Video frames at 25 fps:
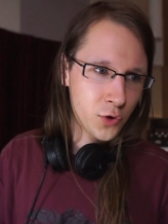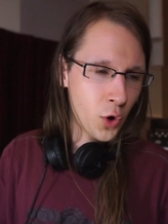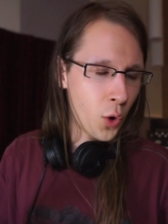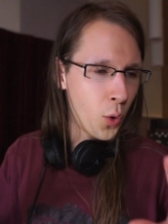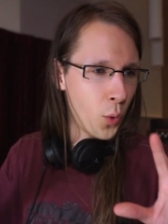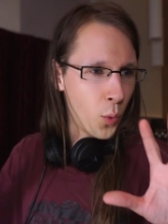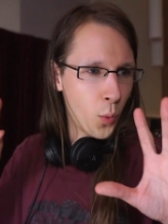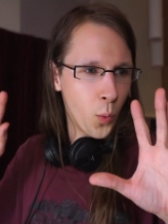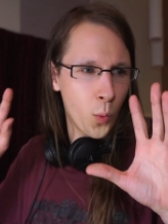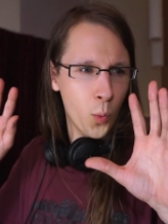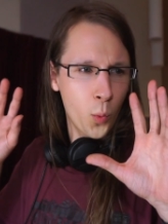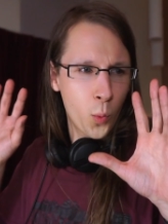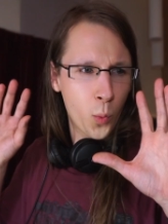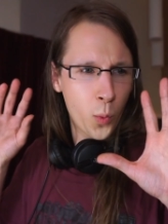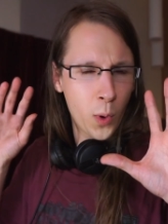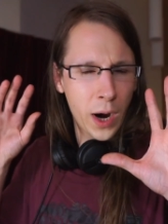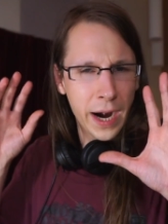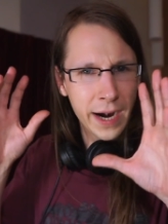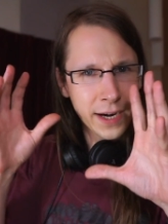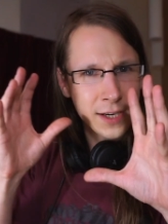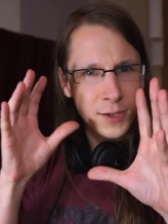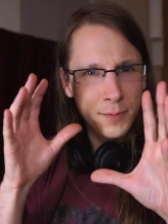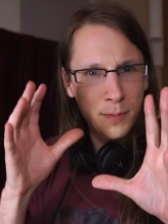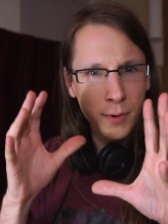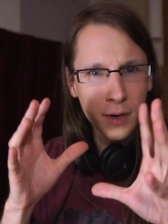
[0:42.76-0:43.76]
So
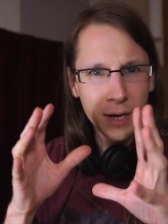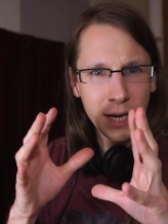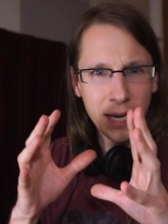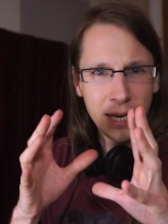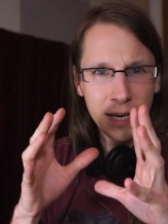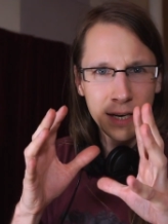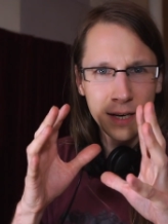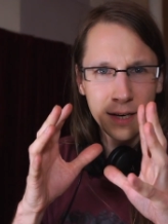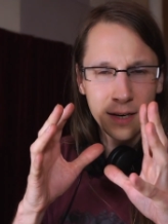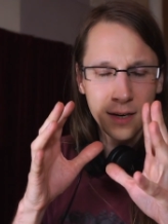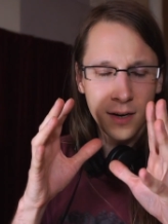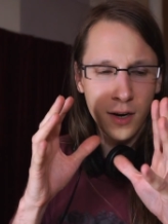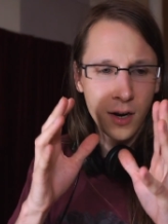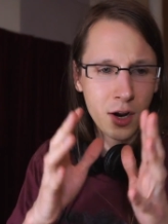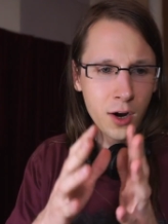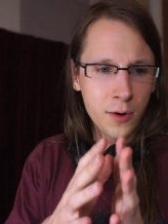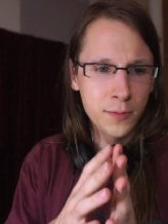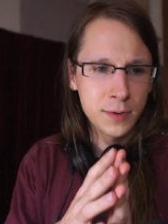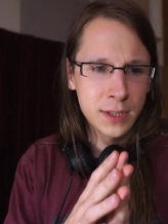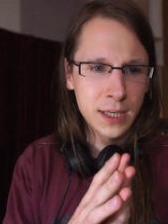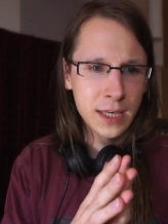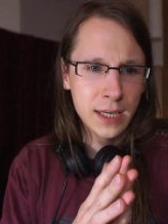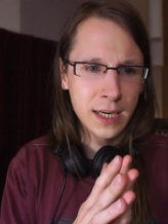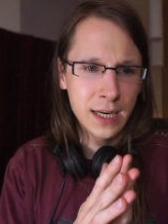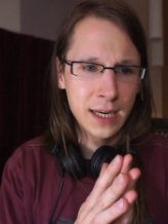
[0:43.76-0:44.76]
where this plugin
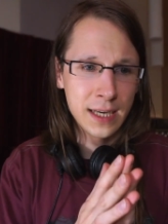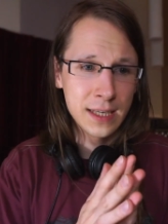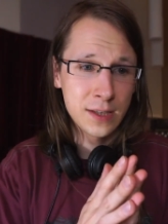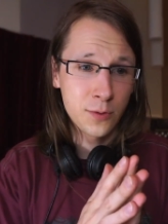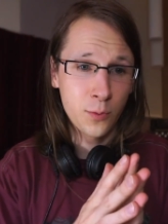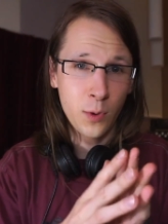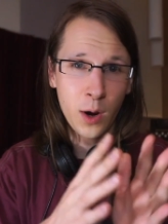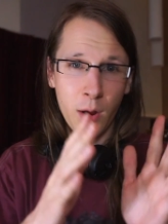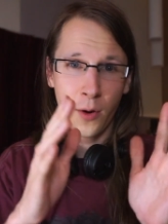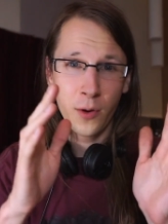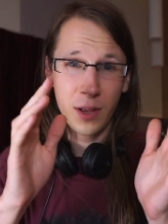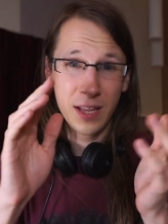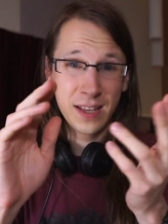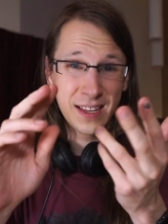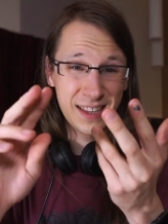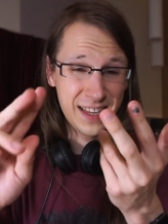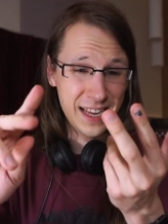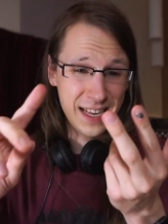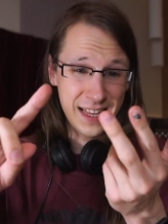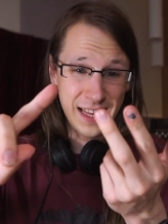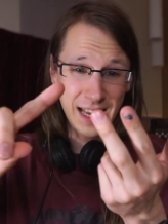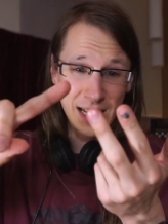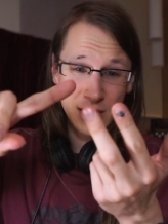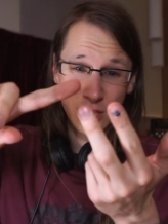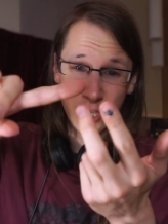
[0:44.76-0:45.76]
comes in is, well,
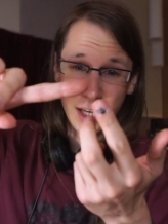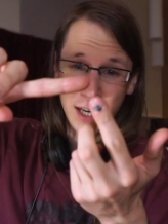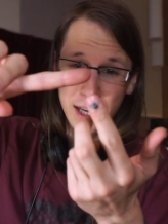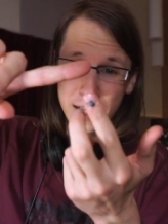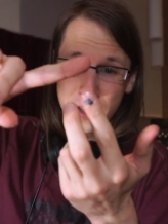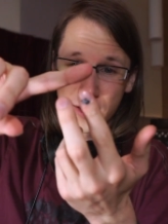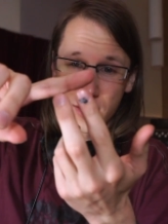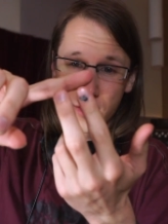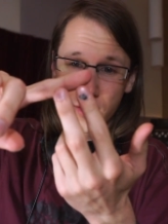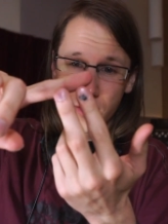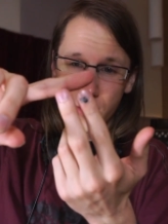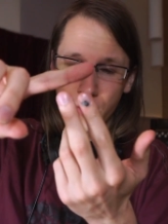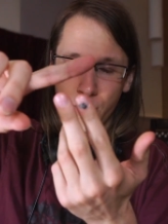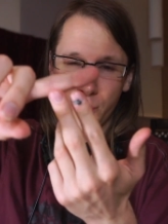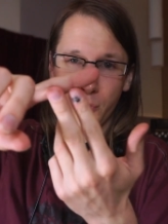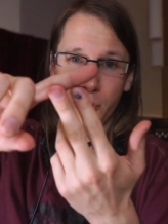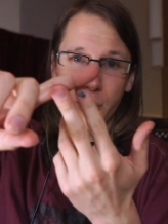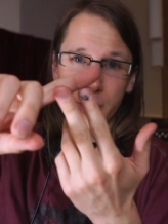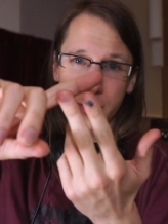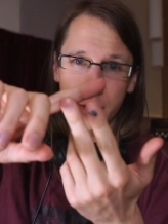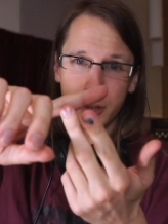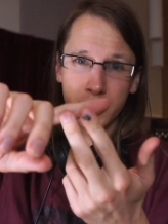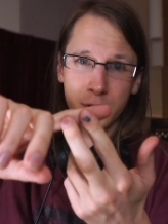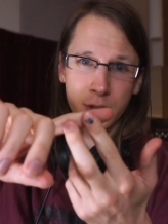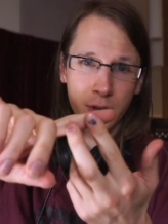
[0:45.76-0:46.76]
it actually has two
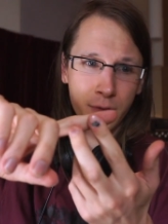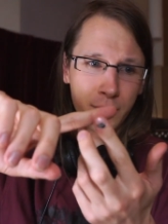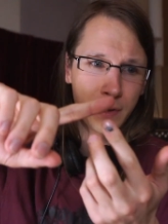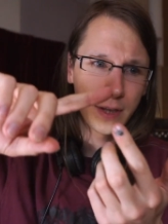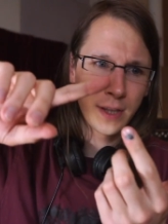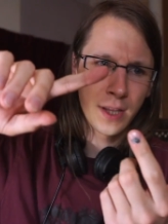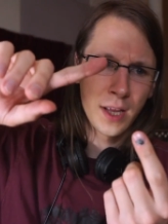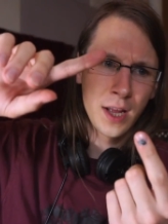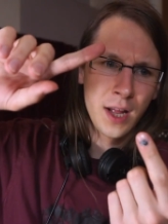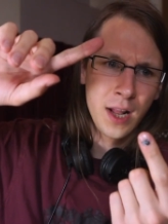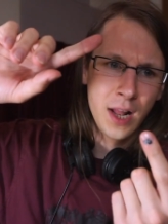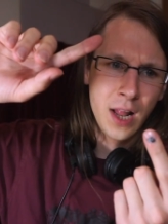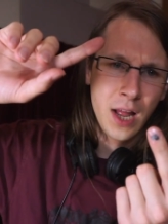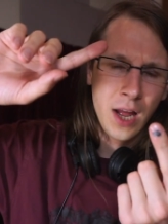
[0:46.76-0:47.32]
versions of it.